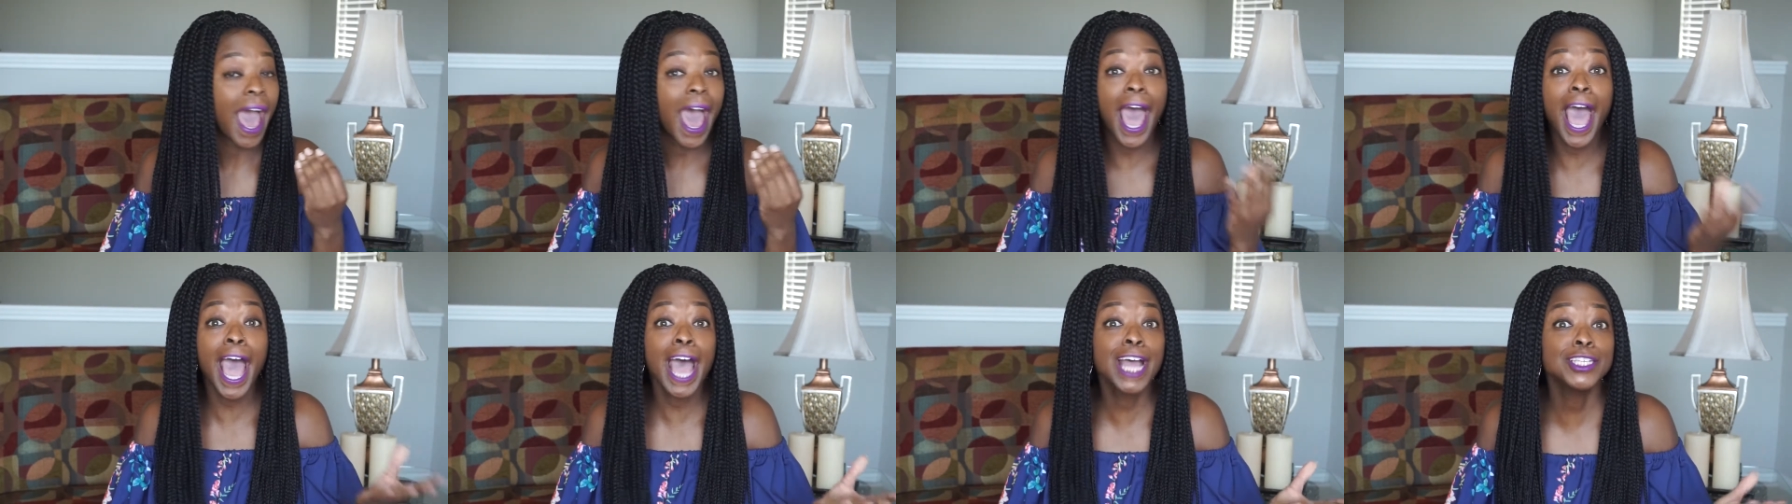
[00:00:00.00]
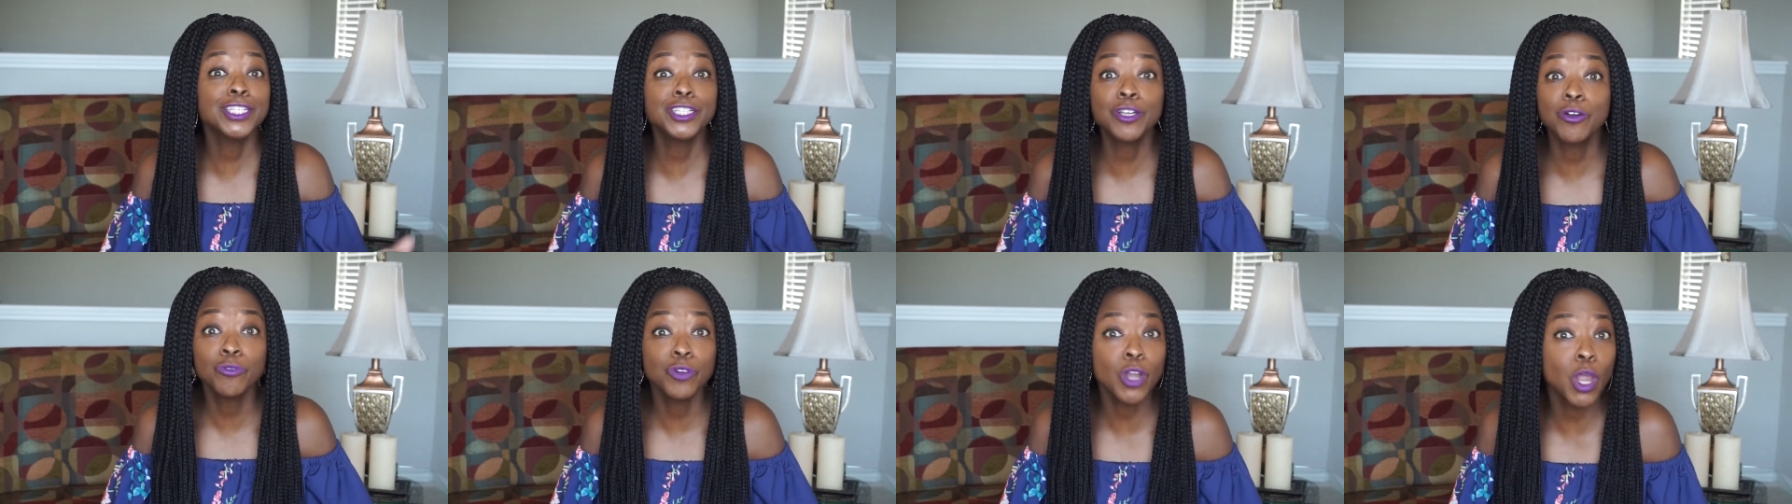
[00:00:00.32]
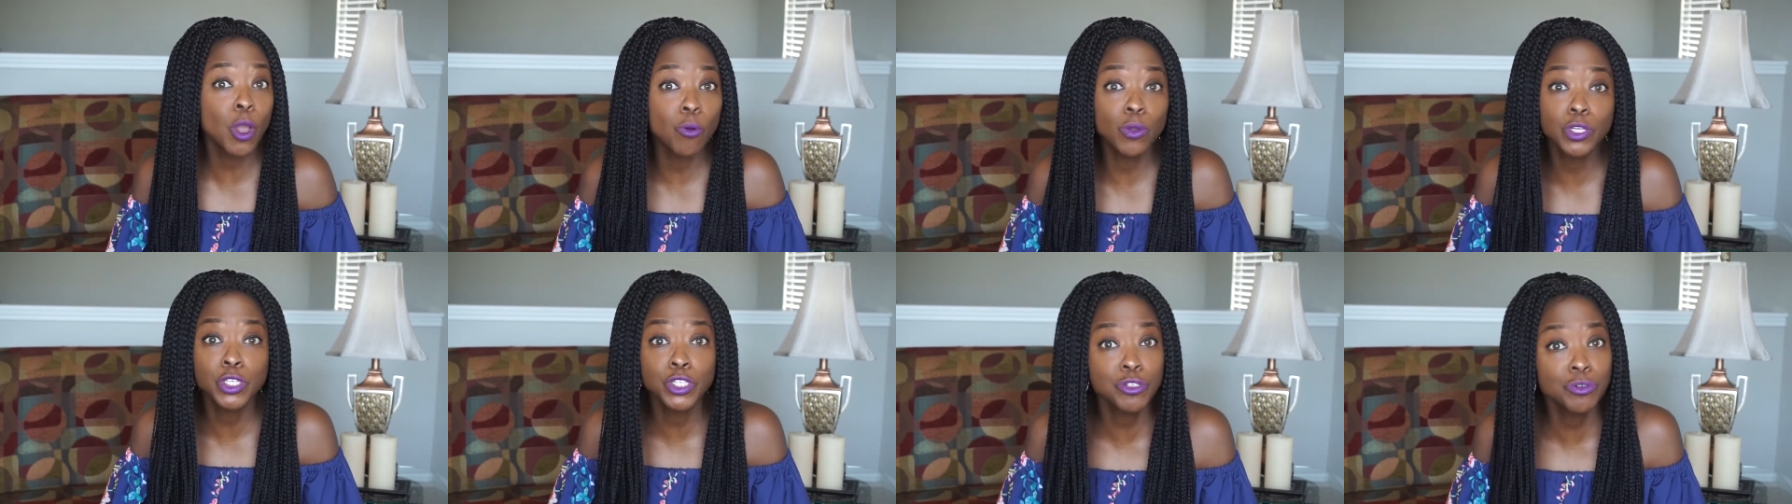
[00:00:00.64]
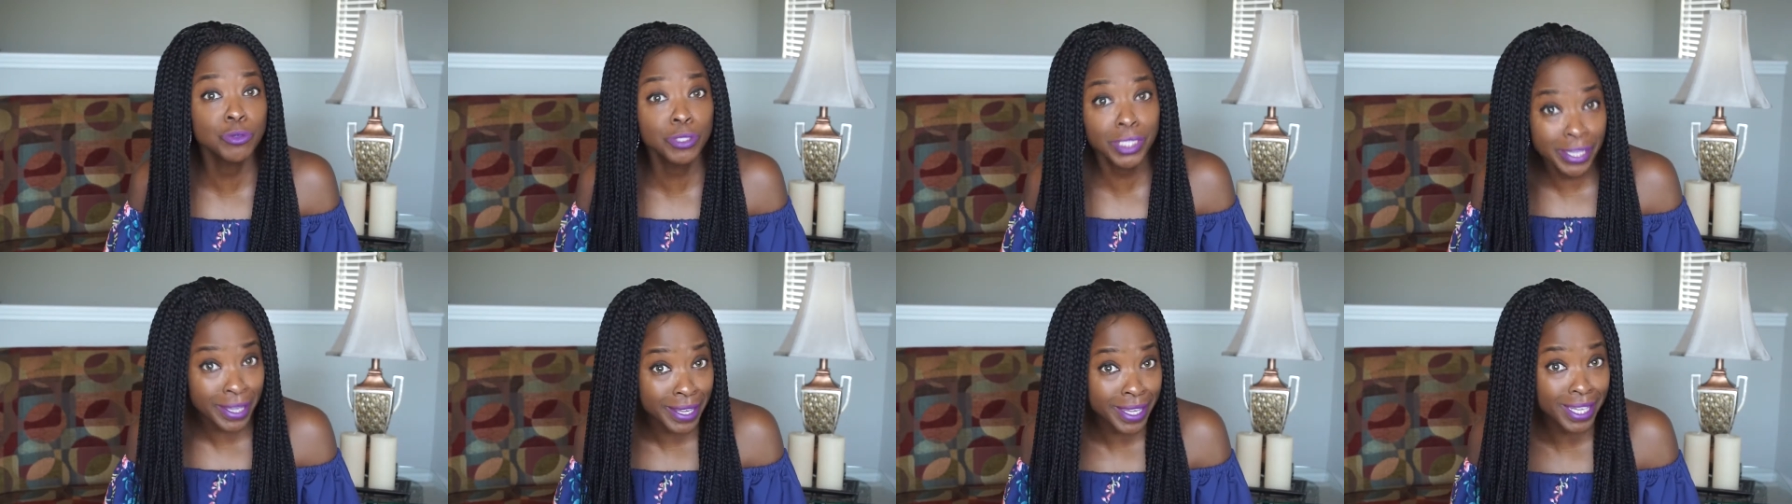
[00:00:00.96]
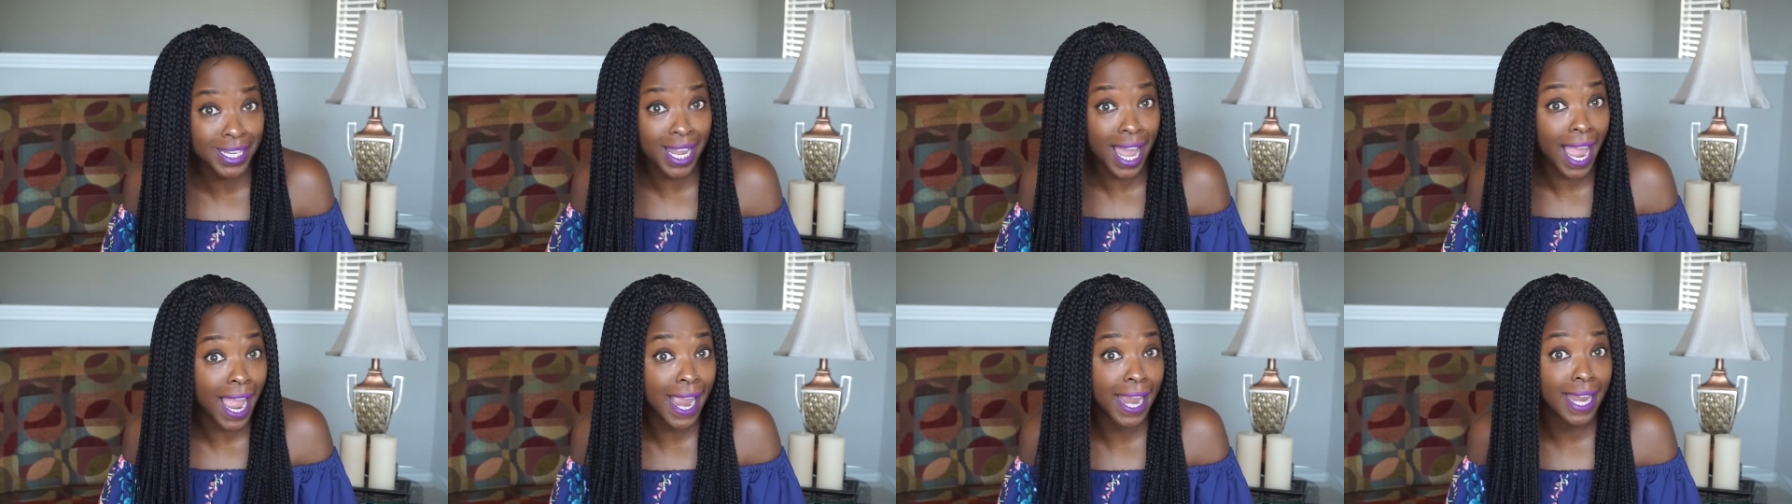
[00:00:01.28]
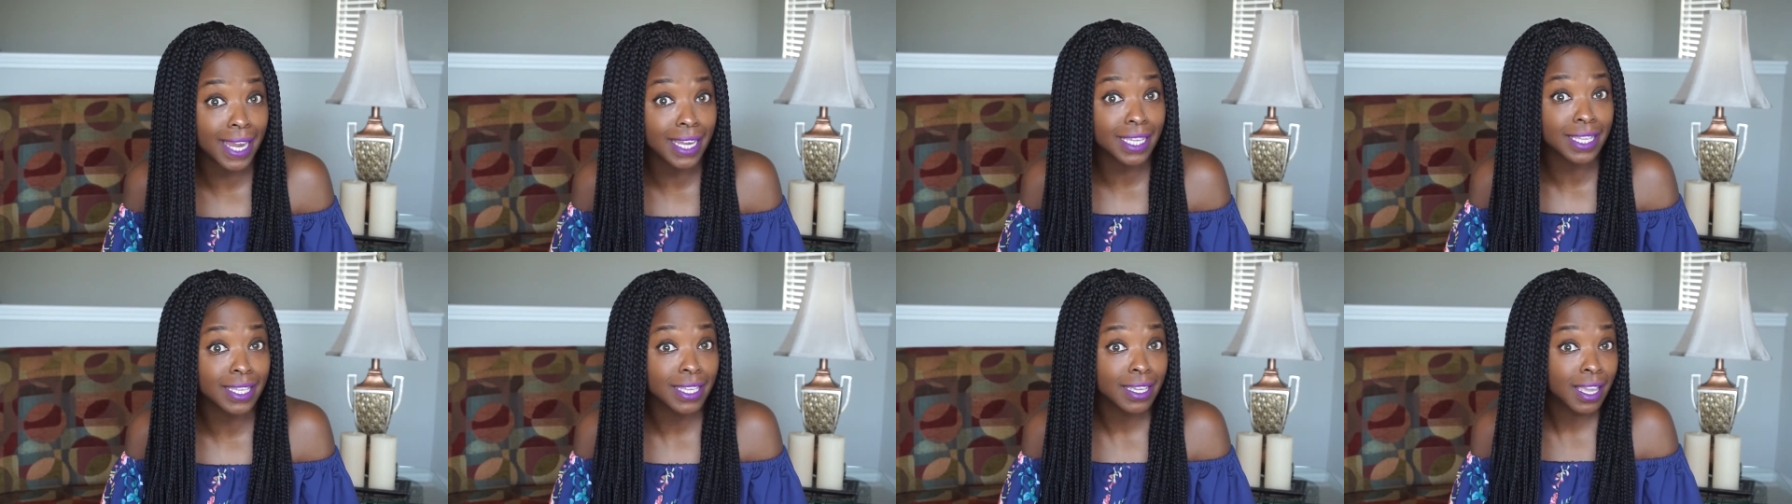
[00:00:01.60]
I don't know what you look
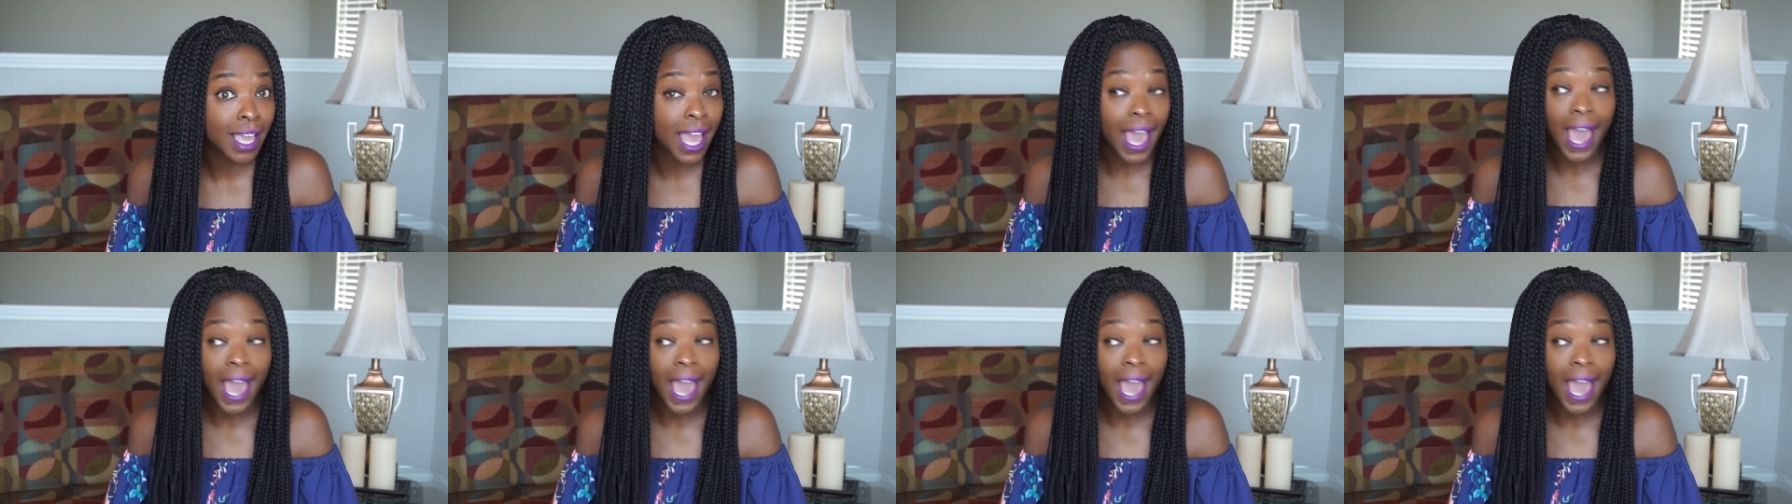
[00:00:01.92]
like.